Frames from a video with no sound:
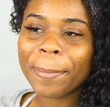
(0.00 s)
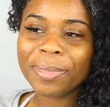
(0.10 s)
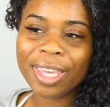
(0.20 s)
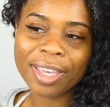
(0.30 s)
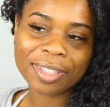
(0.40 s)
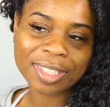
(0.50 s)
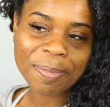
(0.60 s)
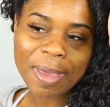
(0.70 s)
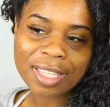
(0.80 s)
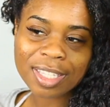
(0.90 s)
Yeah, so
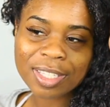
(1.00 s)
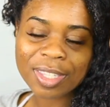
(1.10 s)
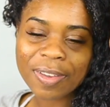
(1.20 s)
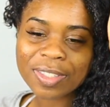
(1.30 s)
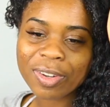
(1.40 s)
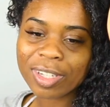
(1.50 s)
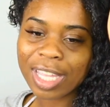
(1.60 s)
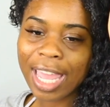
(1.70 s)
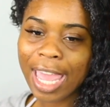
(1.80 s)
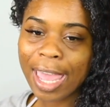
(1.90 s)
basically stuff started
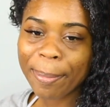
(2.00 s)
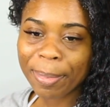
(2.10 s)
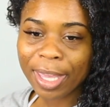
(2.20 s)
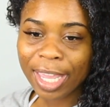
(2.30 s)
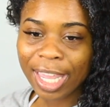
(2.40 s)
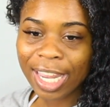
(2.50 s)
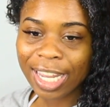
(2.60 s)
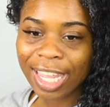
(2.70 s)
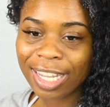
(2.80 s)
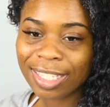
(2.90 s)
to happen,
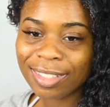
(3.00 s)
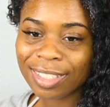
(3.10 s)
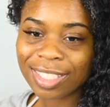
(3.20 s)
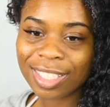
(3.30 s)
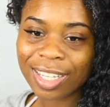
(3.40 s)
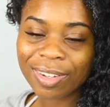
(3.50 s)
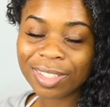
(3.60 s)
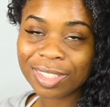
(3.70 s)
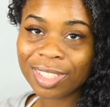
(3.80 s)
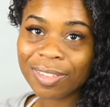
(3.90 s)
and
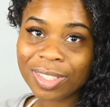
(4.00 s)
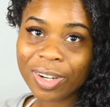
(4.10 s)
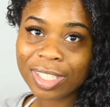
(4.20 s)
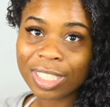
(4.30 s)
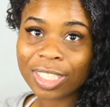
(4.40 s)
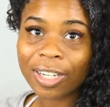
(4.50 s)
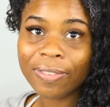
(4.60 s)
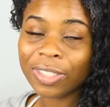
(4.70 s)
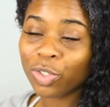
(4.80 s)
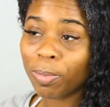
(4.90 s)
stuff started to
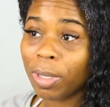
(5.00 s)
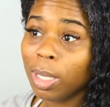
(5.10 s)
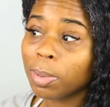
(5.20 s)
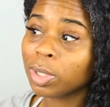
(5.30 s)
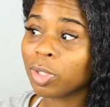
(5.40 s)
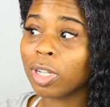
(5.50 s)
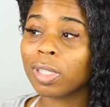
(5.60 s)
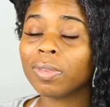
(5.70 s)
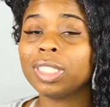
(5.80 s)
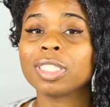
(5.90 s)
surface, or people start
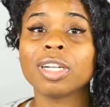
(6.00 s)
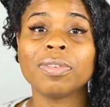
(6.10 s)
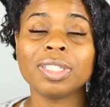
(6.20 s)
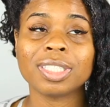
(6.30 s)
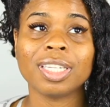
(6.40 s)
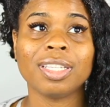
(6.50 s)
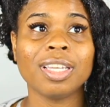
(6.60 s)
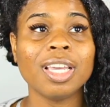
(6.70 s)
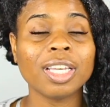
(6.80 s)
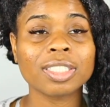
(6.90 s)
to resurface, and
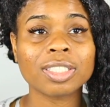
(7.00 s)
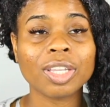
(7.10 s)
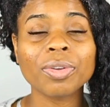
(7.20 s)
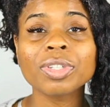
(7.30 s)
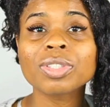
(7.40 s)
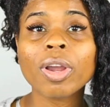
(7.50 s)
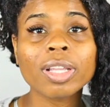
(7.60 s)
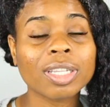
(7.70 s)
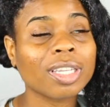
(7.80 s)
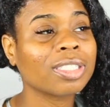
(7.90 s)
secrets
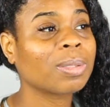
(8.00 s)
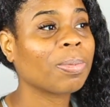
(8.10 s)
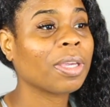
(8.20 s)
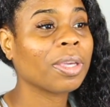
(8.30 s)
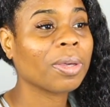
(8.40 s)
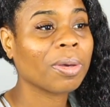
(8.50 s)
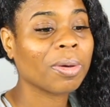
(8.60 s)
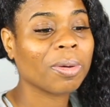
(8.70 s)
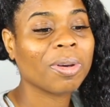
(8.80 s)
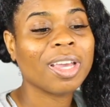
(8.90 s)
start to get
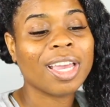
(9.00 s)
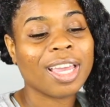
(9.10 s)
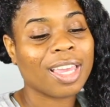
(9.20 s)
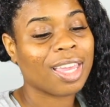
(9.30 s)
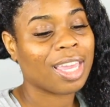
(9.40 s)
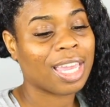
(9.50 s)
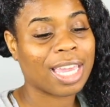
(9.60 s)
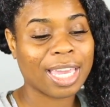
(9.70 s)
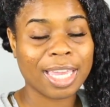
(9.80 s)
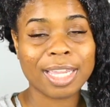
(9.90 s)
spilled,
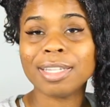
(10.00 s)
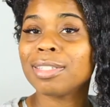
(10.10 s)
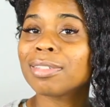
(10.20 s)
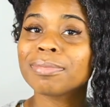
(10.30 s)
and